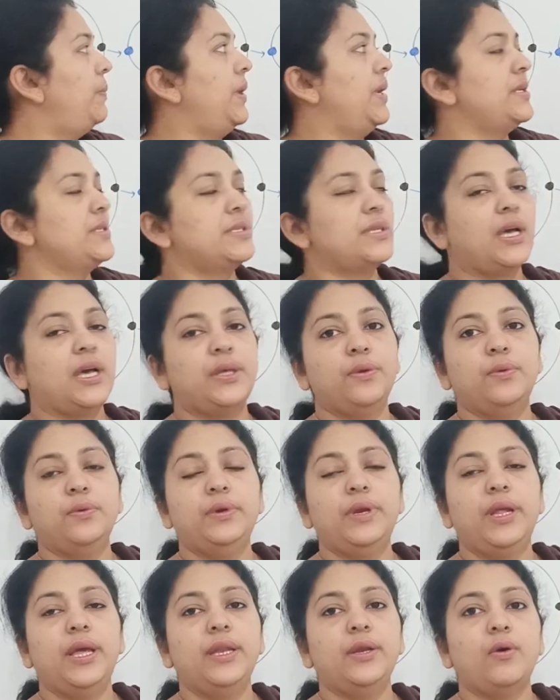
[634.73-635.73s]
plus
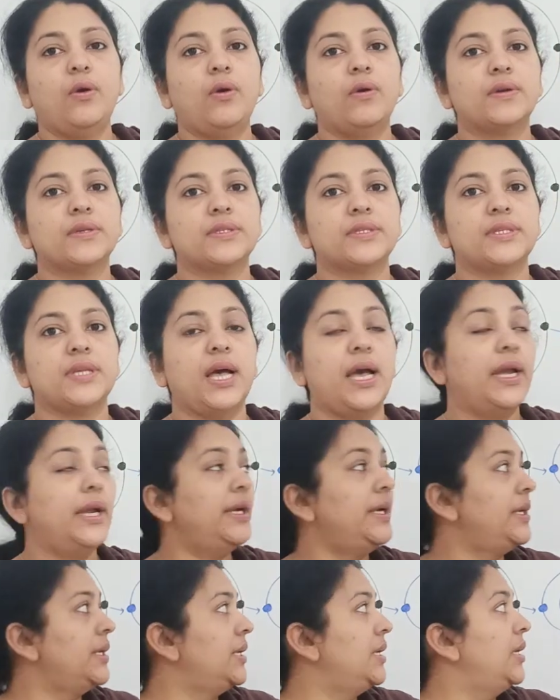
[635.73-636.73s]
ion and
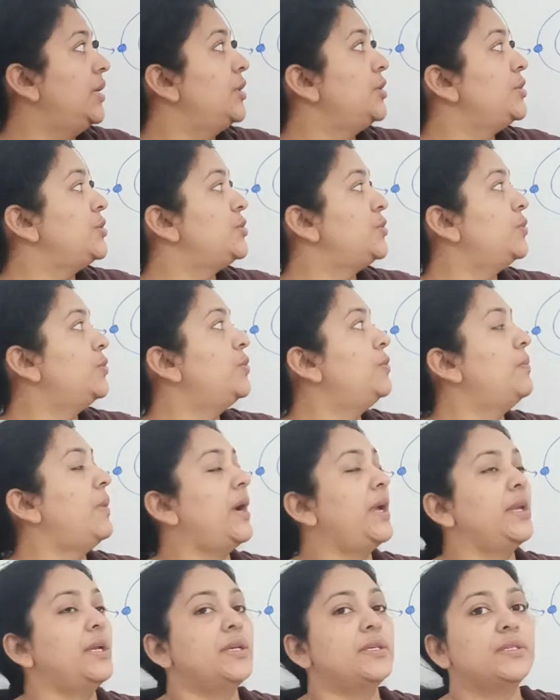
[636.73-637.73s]
oxide 2
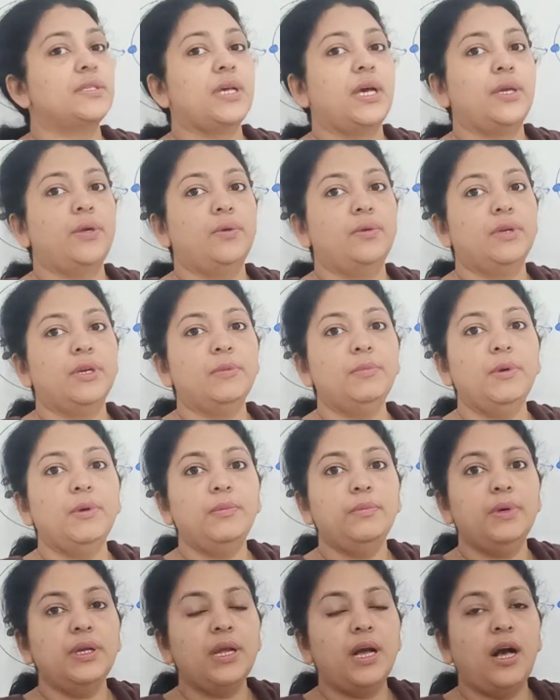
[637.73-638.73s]
minus ion.
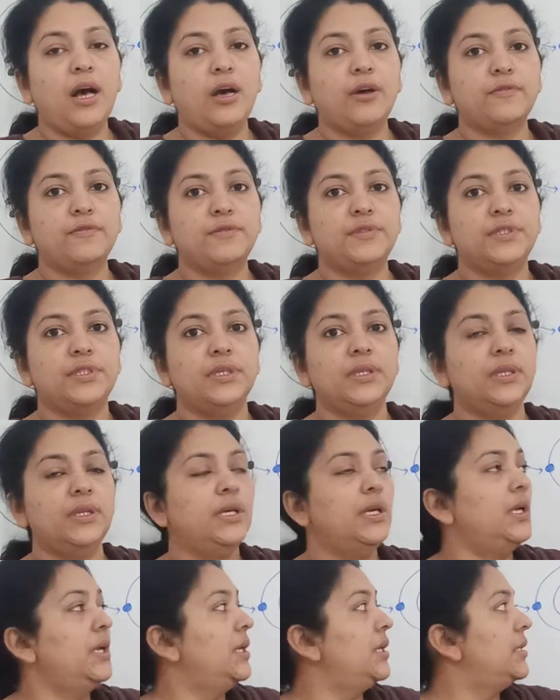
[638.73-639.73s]
Remember, after
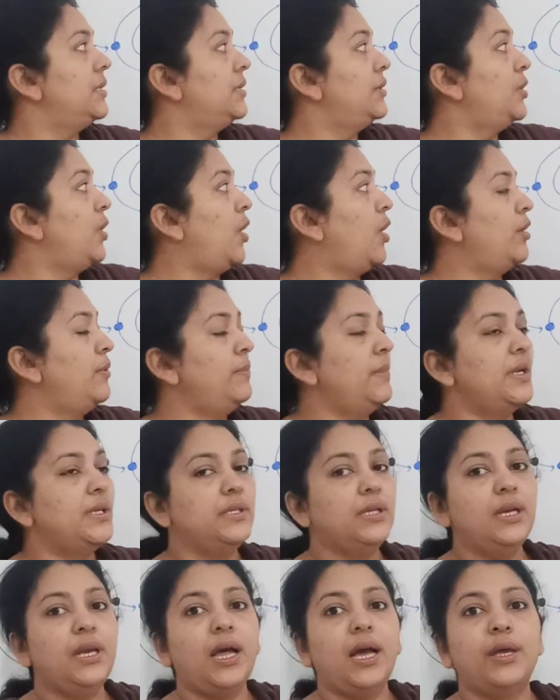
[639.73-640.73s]

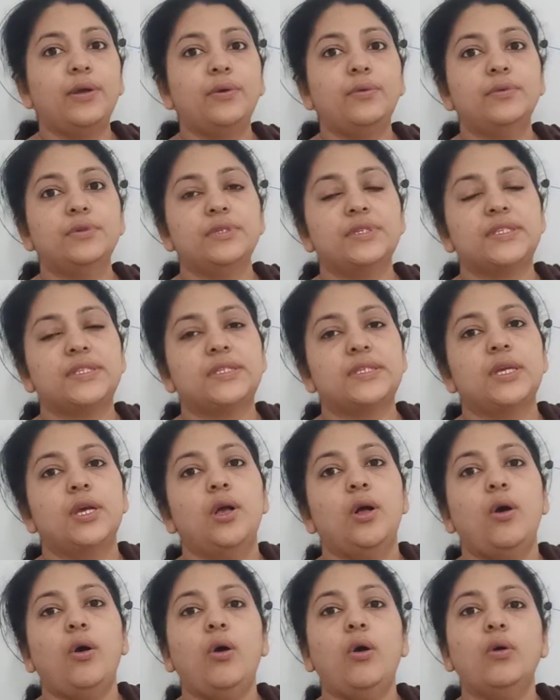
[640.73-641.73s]
non-metal ions,
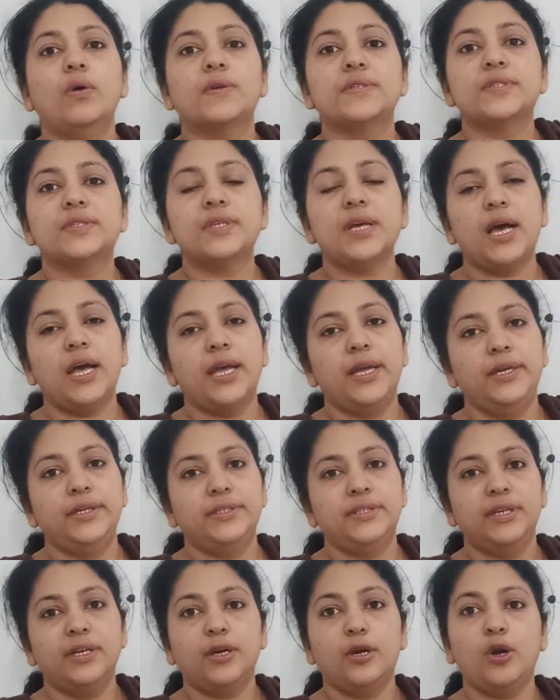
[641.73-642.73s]
oxide,
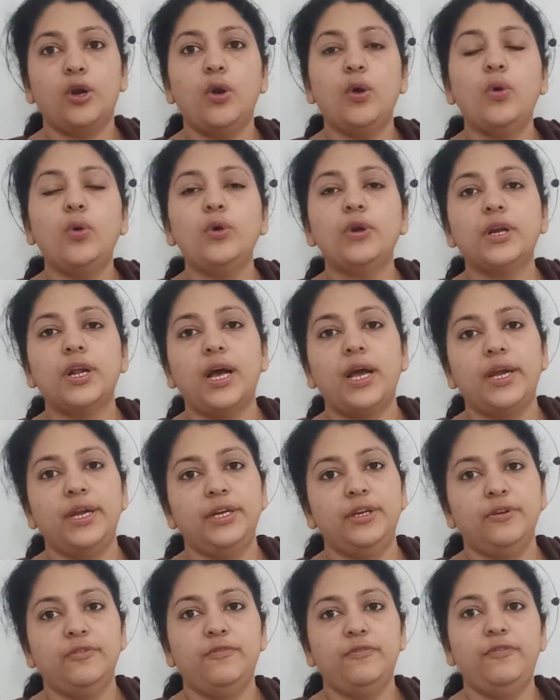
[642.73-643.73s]

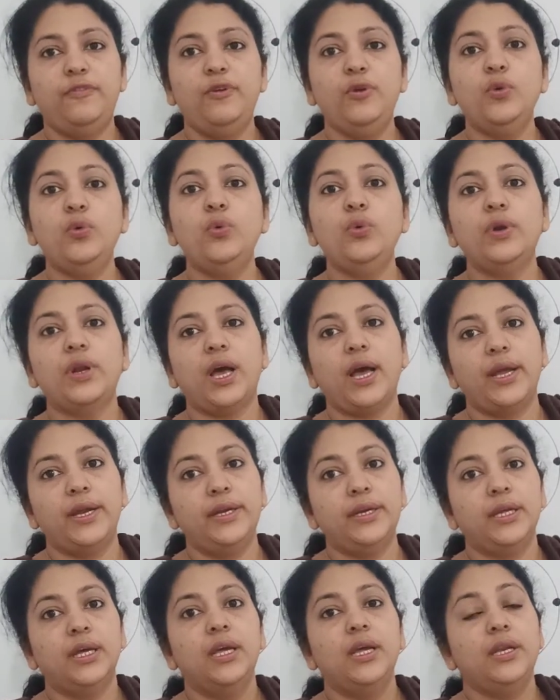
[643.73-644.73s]
chloride,
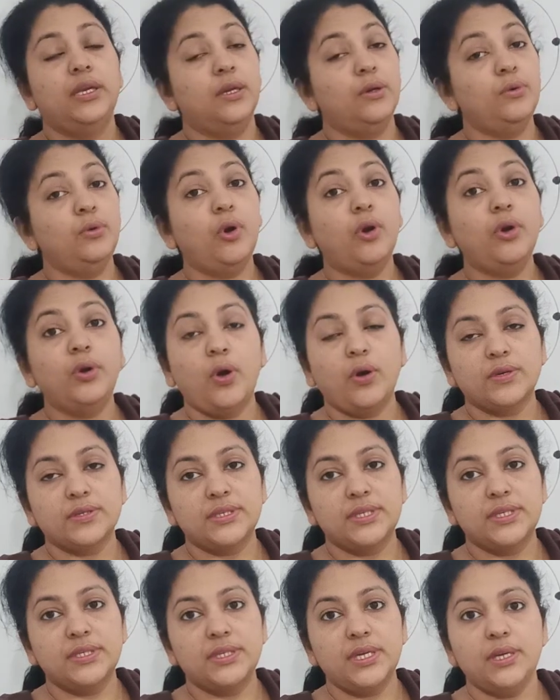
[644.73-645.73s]
fluoride. Now not
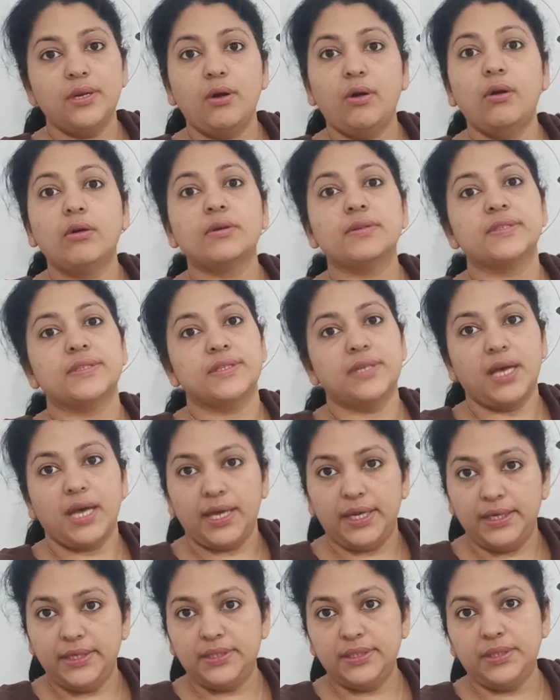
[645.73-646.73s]
oxygen,
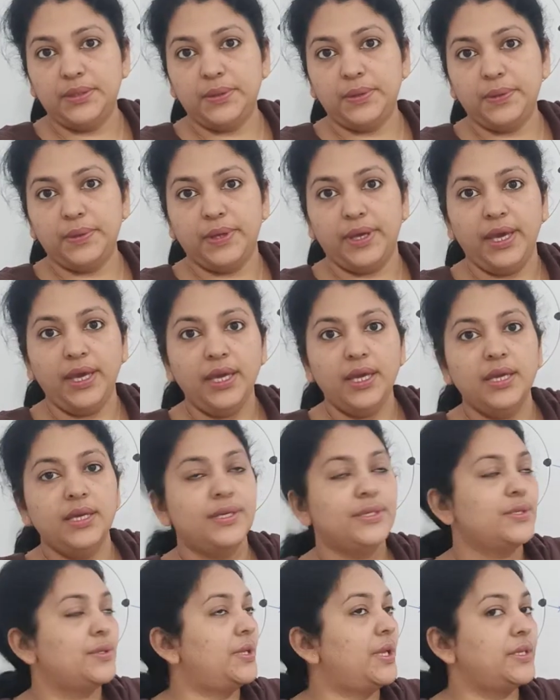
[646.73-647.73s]
oxide. Okay,
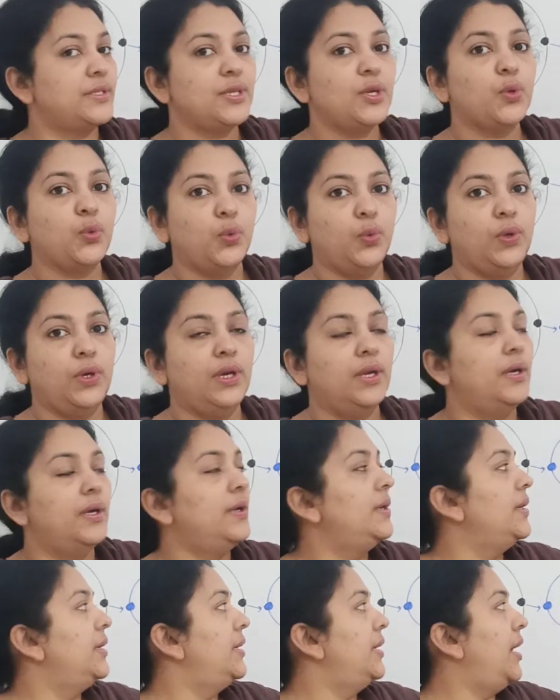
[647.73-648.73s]
so that's a rule.
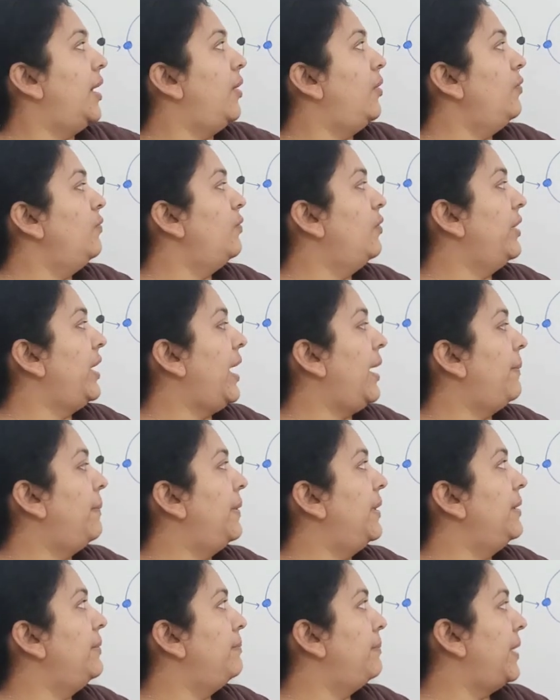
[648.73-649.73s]
Now what
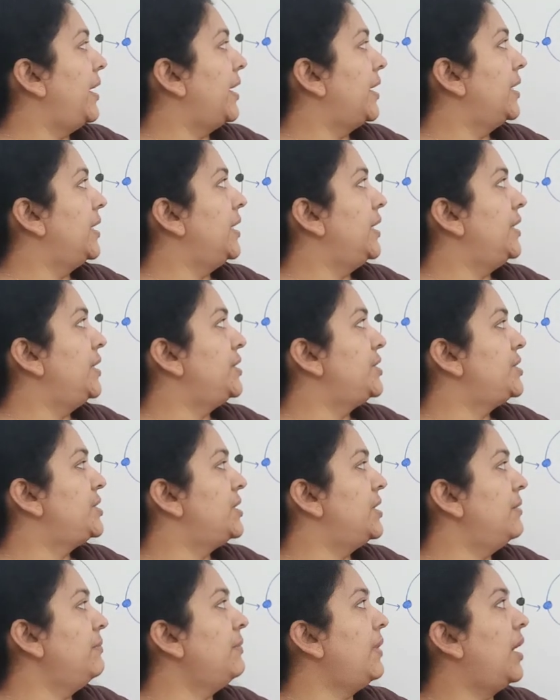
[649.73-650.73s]
happened?
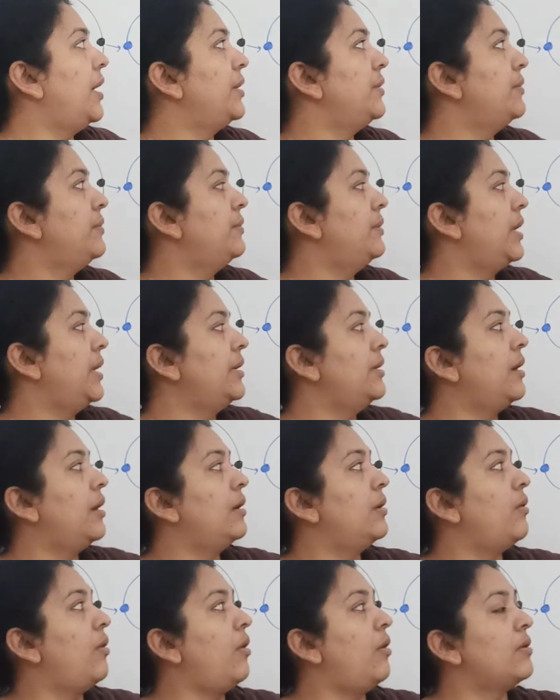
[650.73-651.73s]
Magnesium ion and
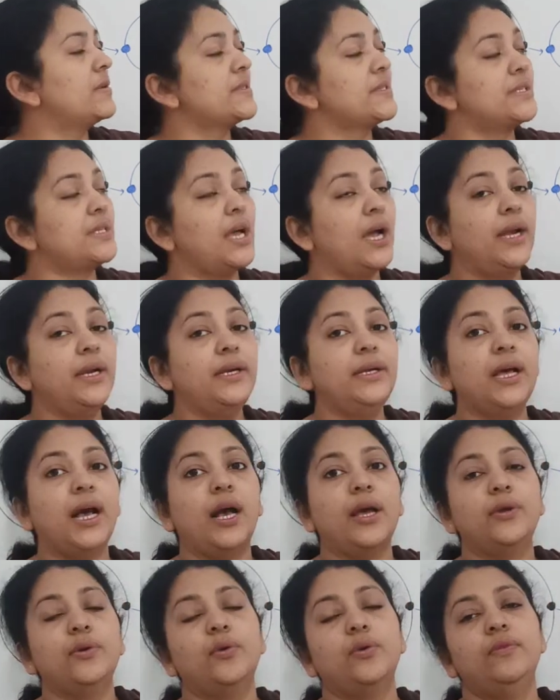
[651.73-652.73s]
oxide
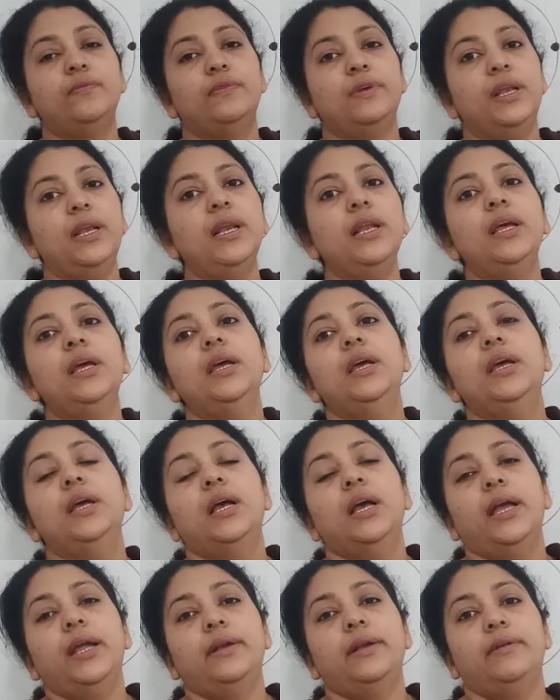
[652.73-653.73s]
ion will
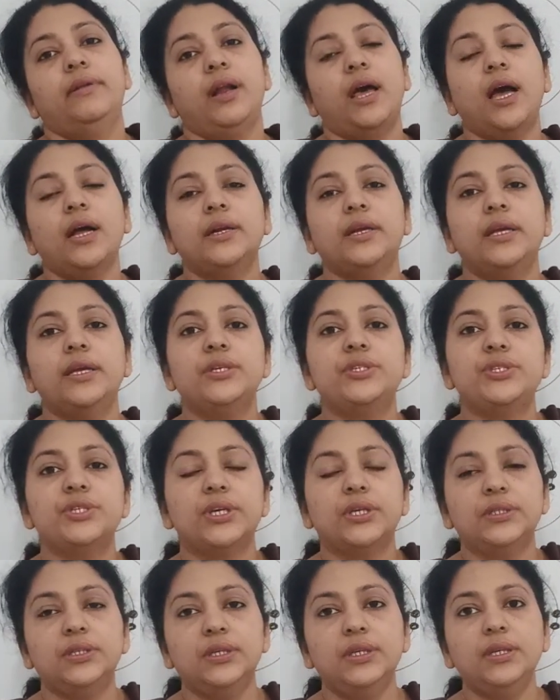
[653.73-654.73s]
attract each
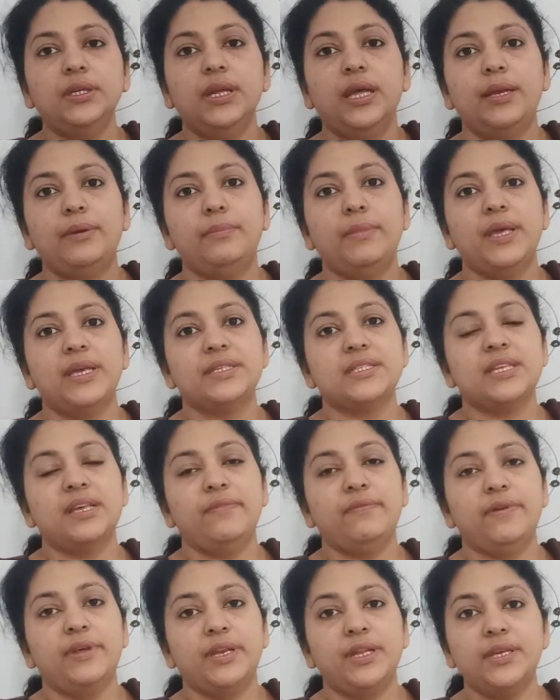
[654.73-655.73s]
other and makes
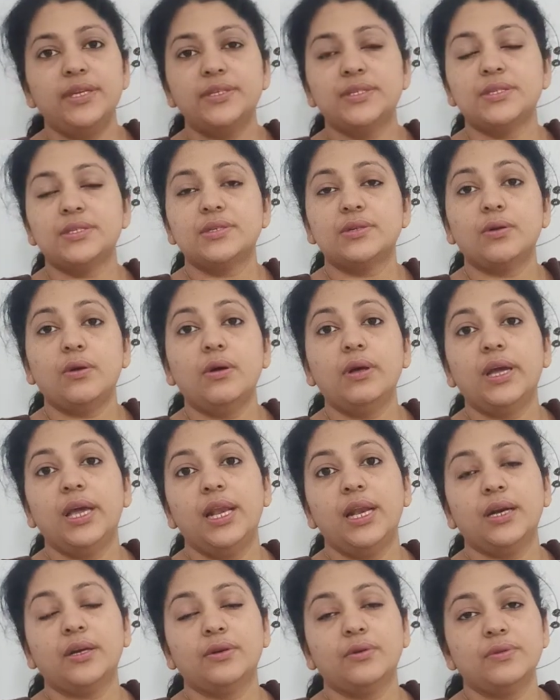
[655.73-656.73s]
a very strong
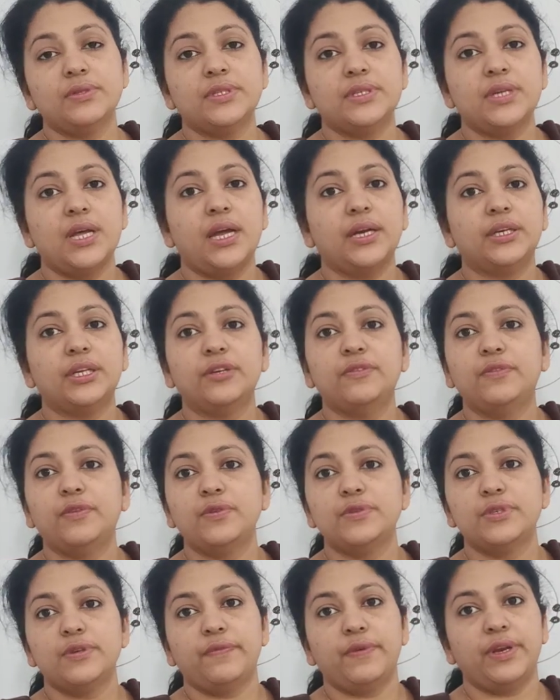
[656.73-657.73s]
electrostatic
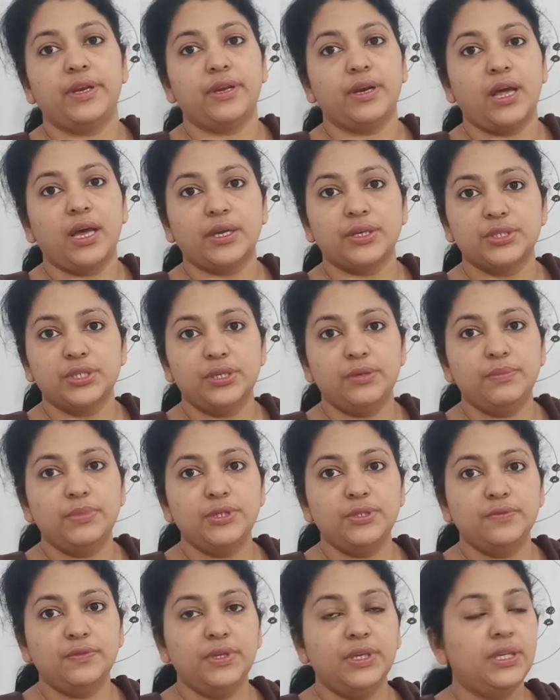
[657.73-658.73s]
force of attraction
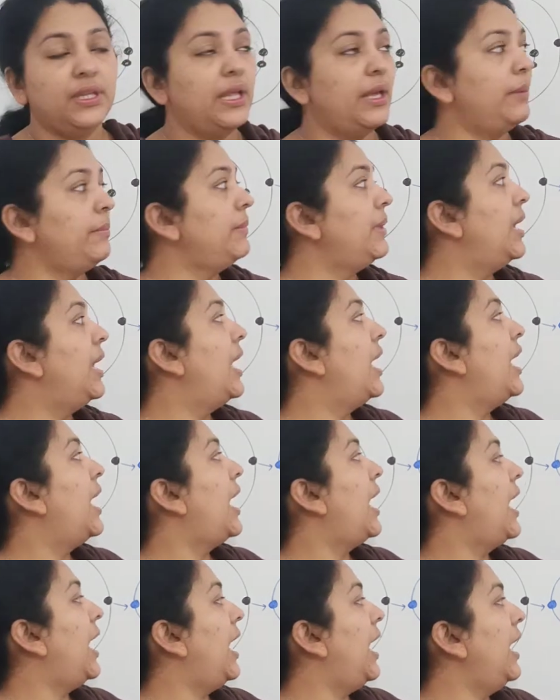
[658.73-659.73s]
between them
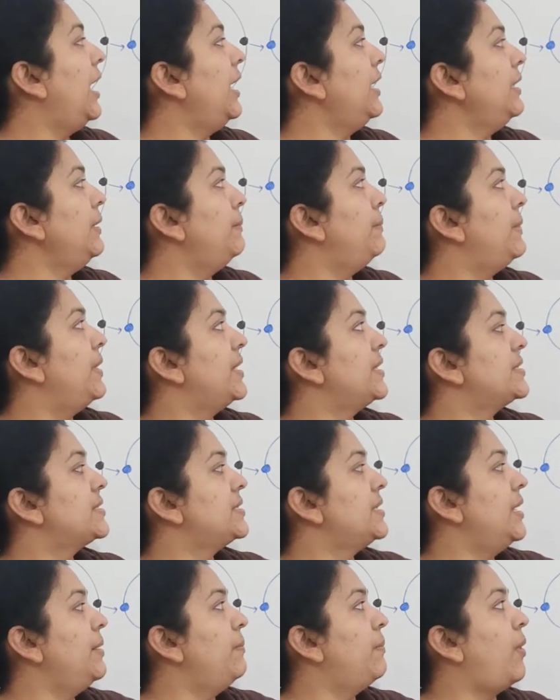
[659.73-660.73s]
and makes a